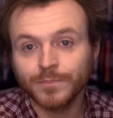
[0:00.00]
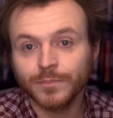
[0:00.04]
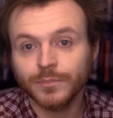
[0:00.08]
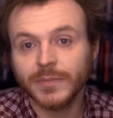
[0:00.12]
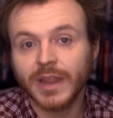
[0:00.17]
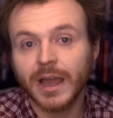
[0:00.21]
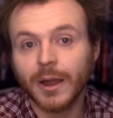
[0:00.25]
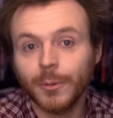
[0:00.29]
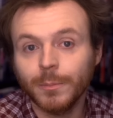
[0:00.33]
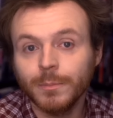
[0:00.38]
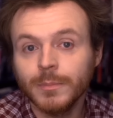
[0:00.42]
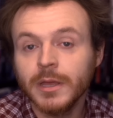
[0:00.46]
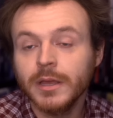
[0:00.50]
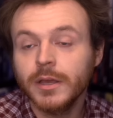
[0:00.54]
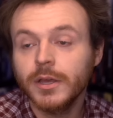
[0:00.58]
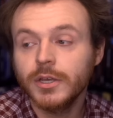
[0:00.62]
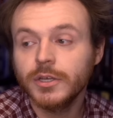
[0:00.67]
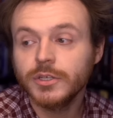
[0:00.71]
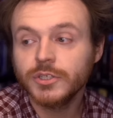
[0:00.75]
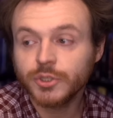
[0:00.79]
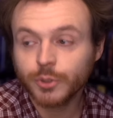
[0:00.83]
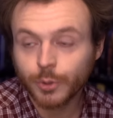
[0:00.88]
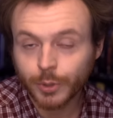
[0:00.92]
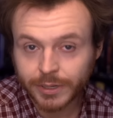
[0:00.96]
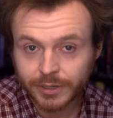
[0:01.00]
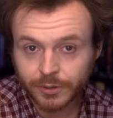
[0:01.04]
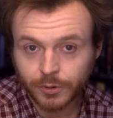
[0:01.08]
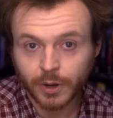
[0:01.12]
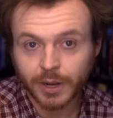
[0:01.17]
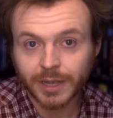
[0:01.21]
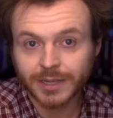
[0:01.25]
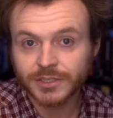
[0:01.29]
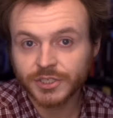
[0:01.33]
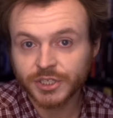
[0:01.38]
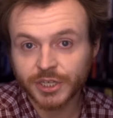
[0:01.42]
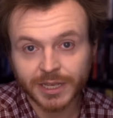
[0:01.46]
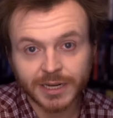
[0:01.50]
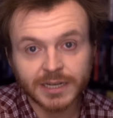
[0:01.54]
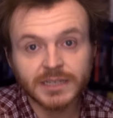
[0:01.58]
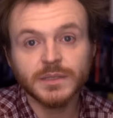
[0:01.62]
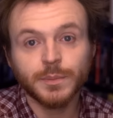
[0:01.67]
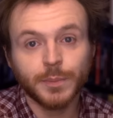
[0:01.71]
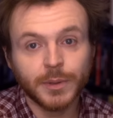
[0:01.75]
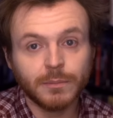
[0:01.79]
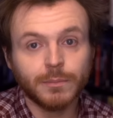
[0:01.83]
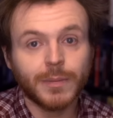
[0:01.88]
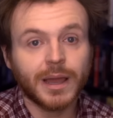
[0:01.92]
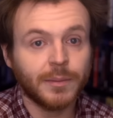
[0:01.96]
Now, Screen Crush, it has
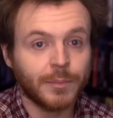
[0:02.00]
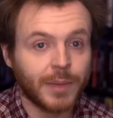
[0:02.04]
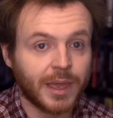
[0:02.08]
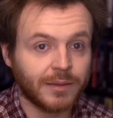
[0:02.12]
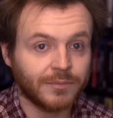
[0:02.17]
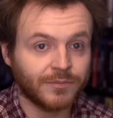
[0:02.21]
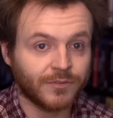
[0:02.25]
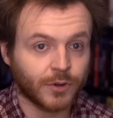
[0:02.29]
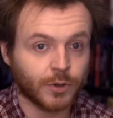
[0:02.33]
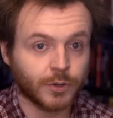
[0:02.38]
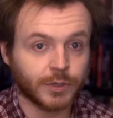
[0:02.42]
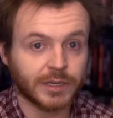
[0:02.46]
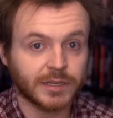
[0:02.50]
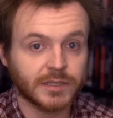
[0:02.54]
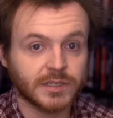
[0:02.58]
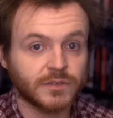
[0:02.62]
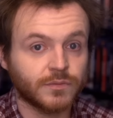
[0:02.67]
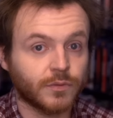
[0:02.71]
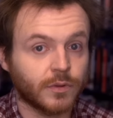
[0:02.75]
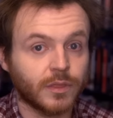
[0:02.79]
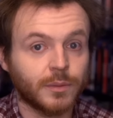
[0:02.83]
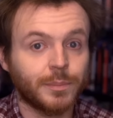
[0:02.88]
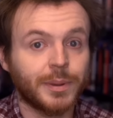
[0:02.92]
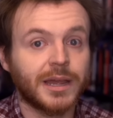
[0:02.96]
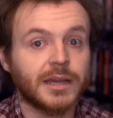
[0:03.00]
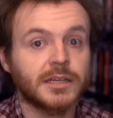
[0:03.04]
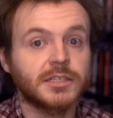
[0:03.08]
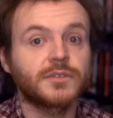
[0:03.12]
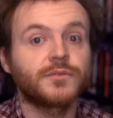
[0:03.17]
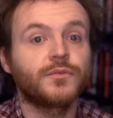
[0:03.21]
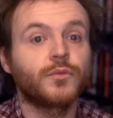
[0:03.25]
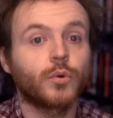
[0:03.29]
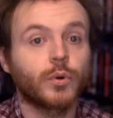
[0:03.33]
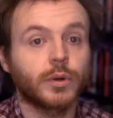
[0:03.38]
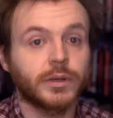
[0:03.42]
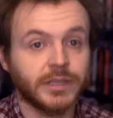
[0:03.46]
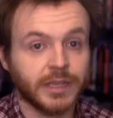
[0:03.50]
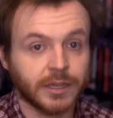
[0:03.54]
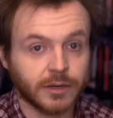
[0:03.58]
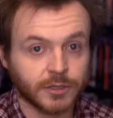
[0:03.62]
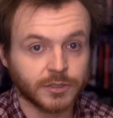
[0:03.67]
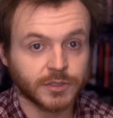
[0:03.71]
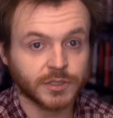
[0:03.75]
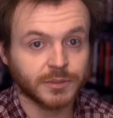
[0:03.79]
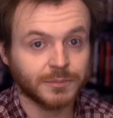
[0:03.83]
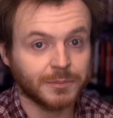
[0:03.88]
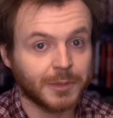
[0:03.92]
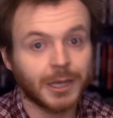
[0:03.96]
been my main focus for the past 4
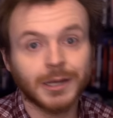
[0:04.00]
years,